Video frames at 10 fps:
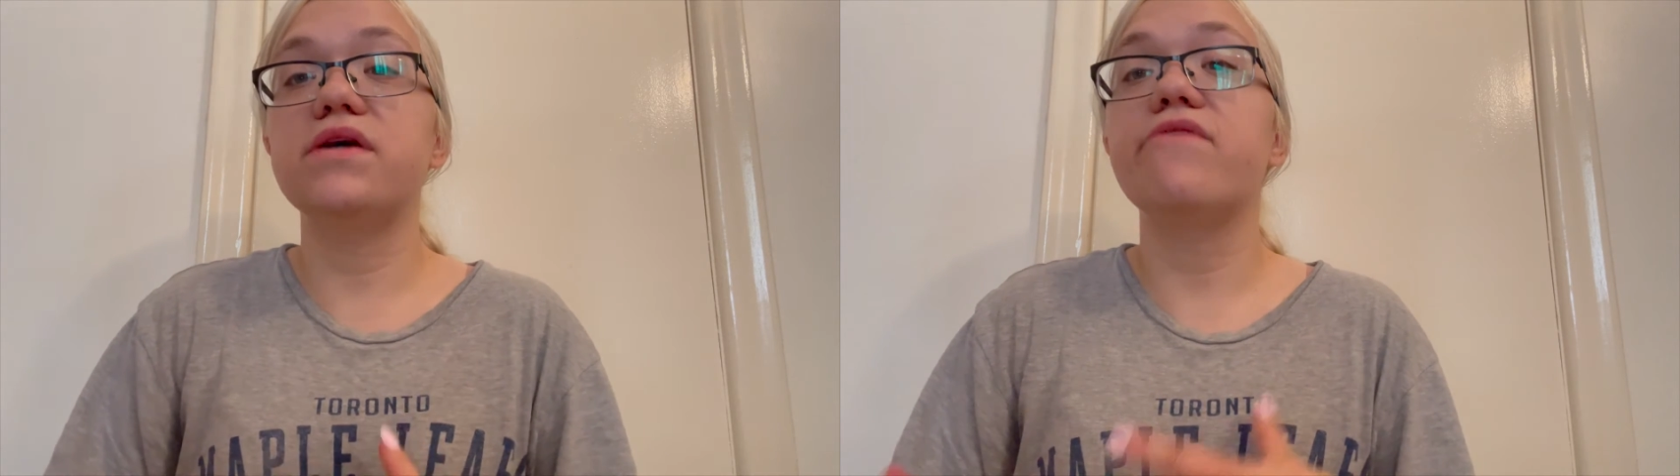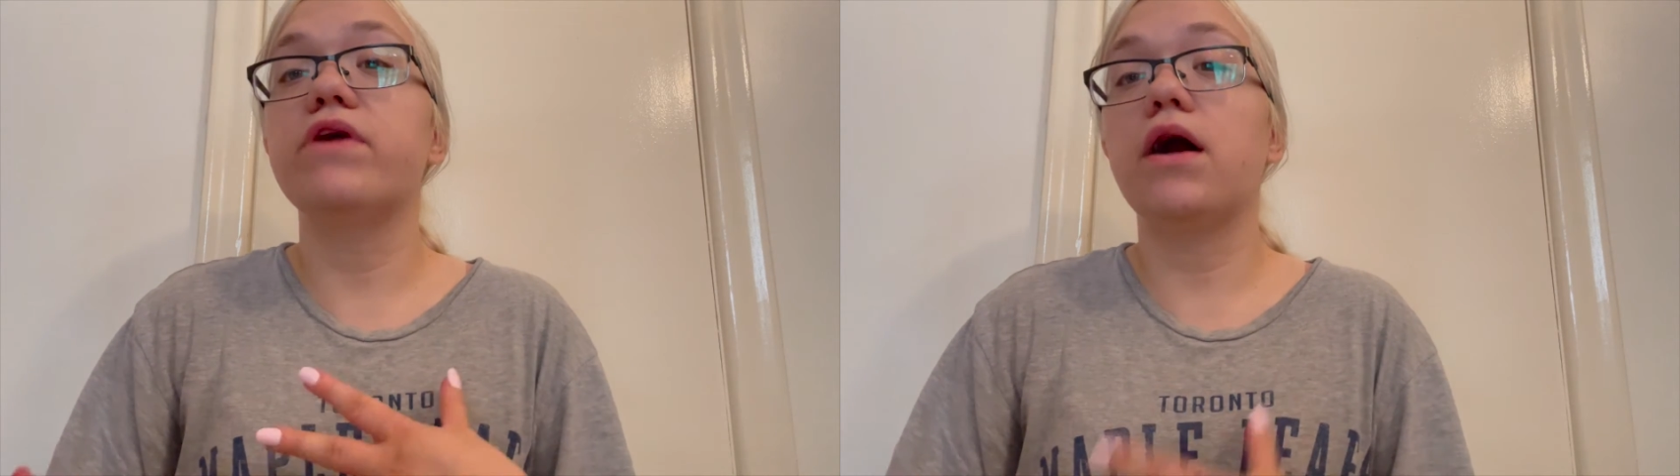
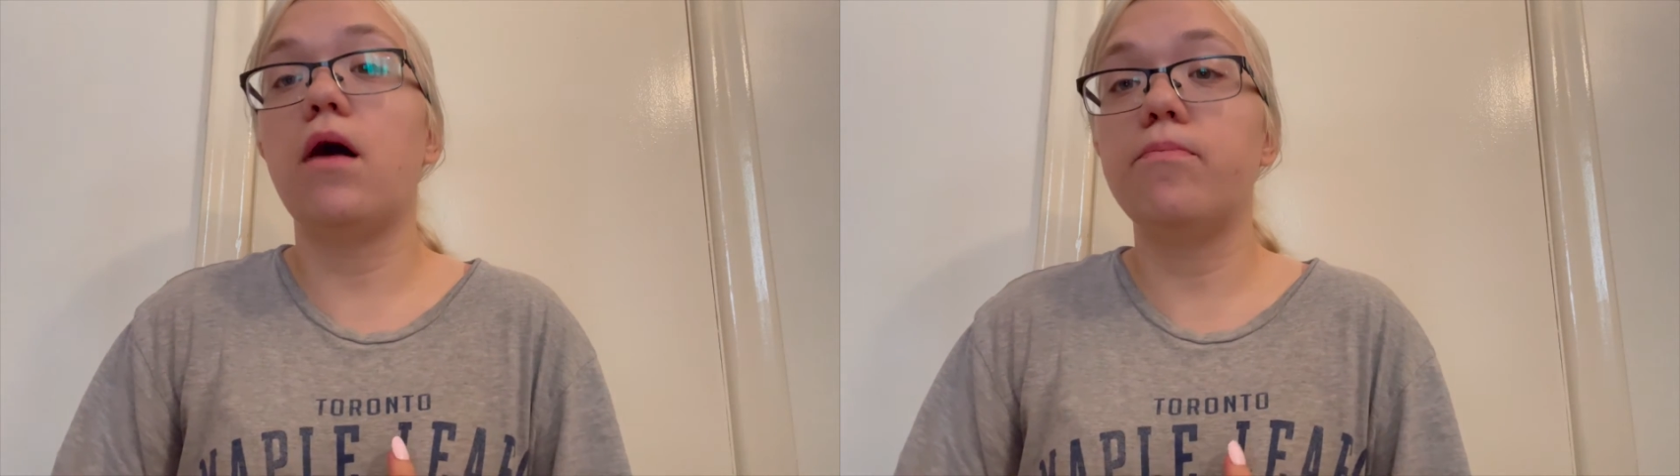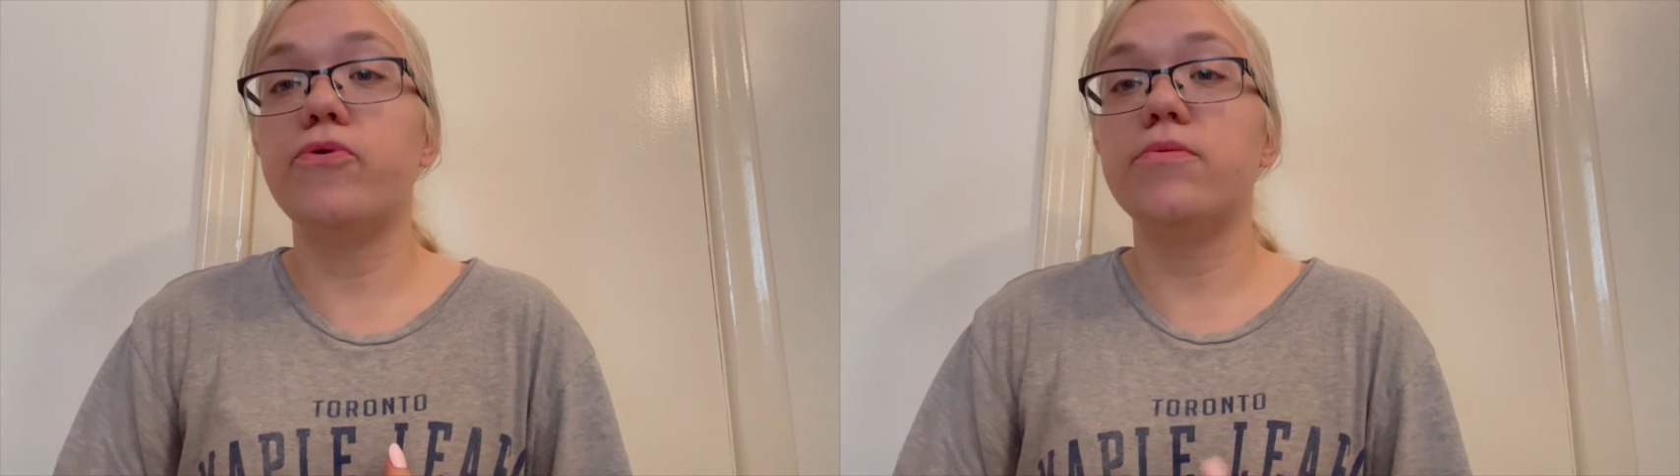every
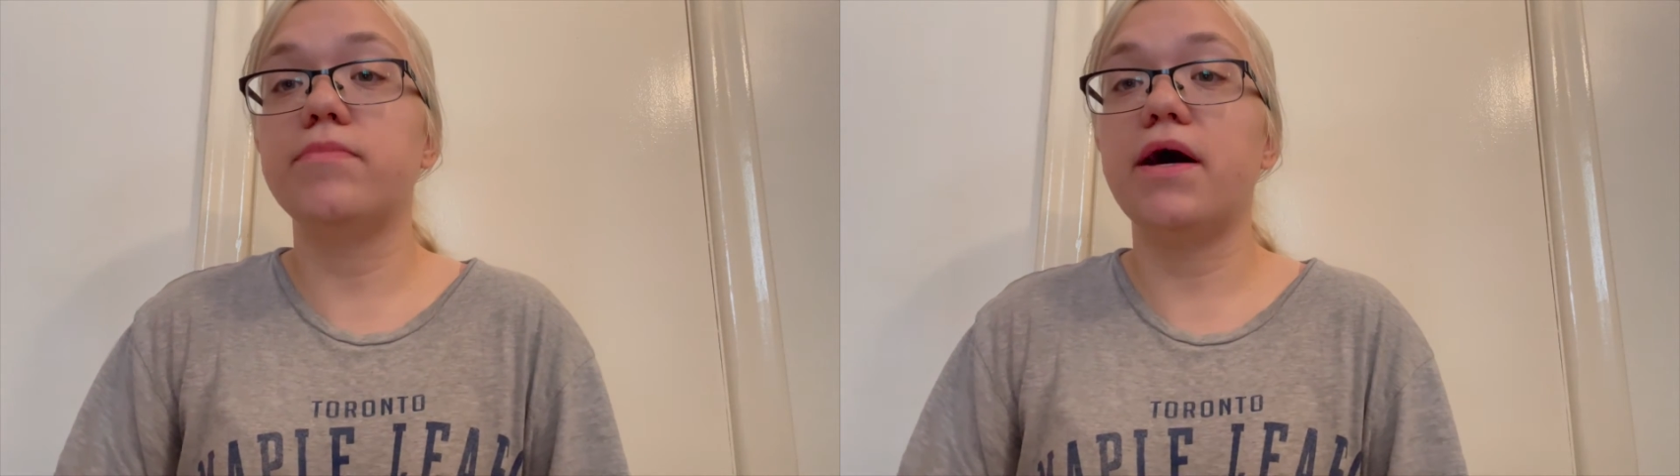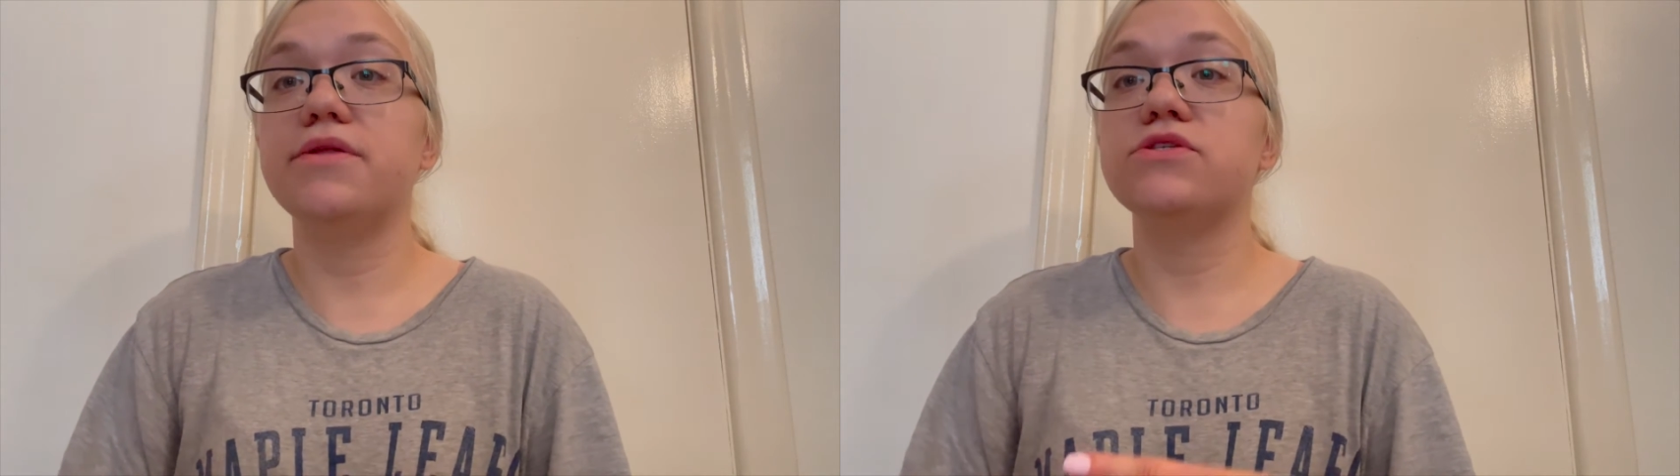couple
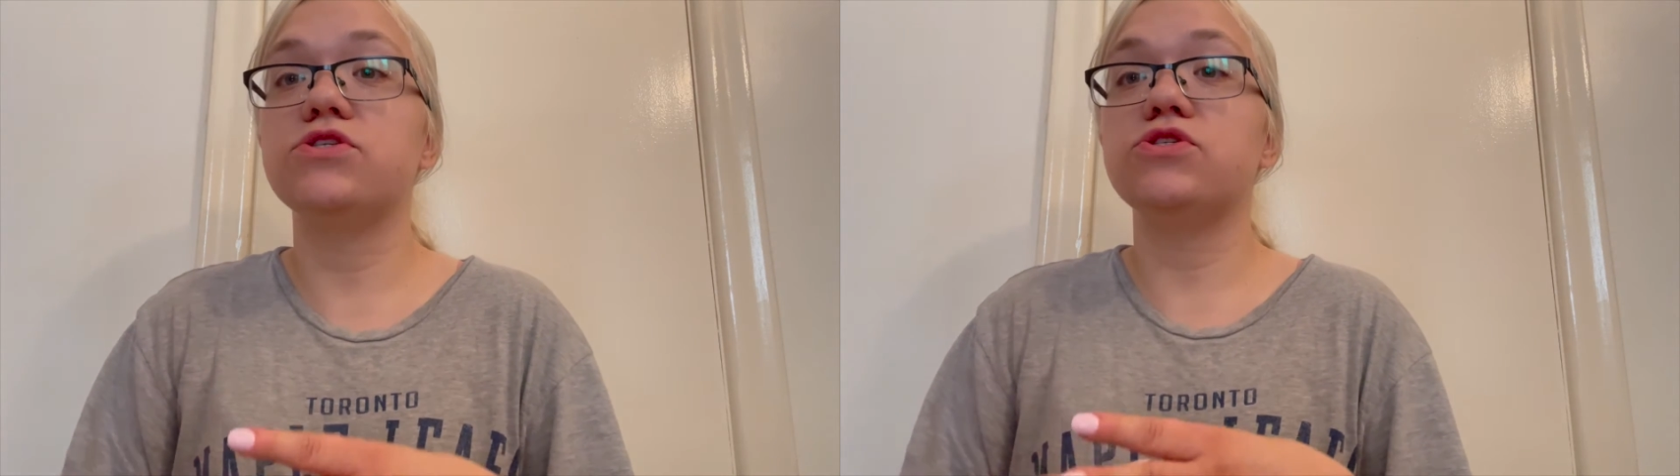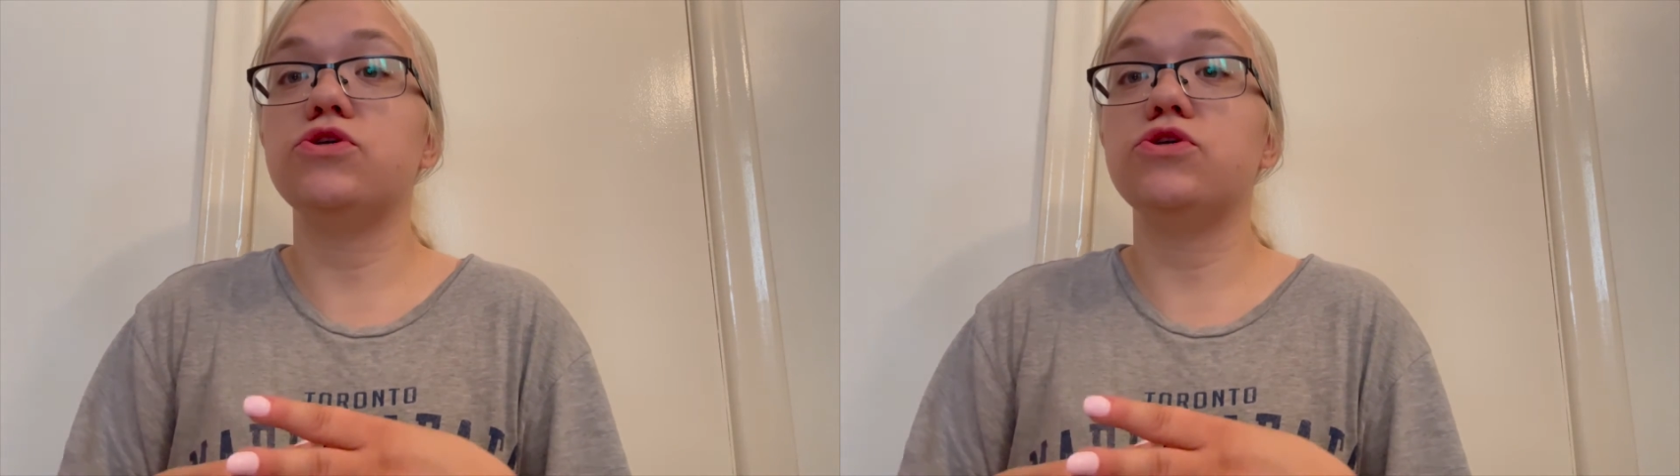months,